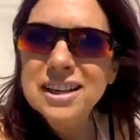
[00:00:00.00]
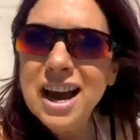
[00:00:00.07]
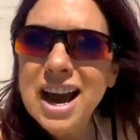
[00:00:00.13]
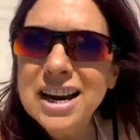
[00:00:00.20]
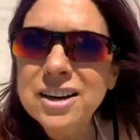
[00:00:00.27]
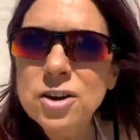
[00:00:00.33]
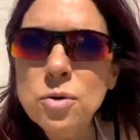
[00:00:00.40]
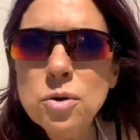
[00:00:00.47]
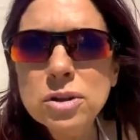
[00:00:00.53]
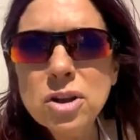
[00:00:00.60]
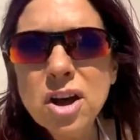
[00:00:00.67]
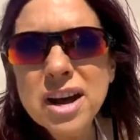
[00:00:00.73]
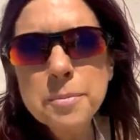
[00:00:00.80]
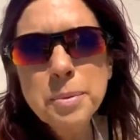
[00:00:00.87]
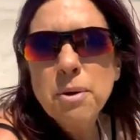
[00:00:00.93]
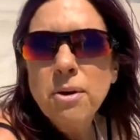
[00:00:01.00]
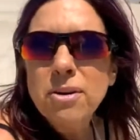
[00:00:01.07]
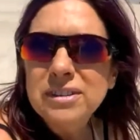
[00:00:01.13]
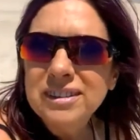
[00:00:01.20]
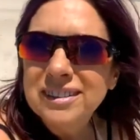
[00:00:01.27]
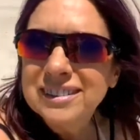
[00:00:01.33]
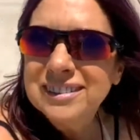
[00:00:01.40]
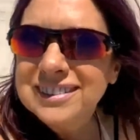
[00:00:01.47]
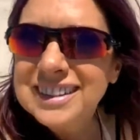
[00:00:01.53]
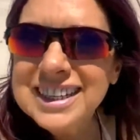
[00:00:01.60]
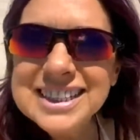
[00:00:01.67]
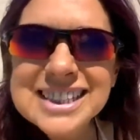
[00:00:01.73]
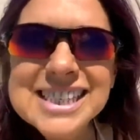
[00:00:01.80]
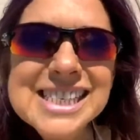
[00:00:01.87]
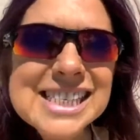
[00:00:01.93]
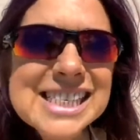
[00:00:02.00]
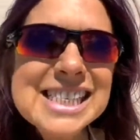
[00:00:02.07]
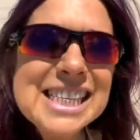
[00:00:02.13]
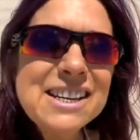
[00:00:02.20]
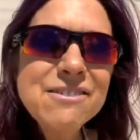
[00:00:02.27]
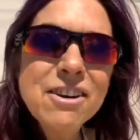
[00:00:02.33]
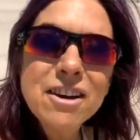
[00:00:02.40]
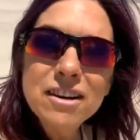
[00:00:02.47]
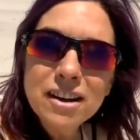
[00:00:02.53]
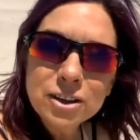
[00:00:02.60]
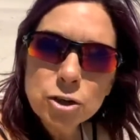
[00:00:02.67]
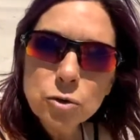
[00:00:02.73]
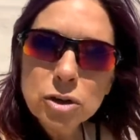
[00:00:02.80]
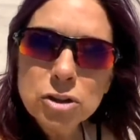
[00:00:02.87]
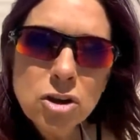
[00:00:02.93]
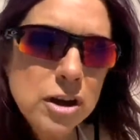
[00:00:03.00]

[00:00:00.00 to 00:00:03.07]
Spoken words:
I knew a lot of people, like D Sativa.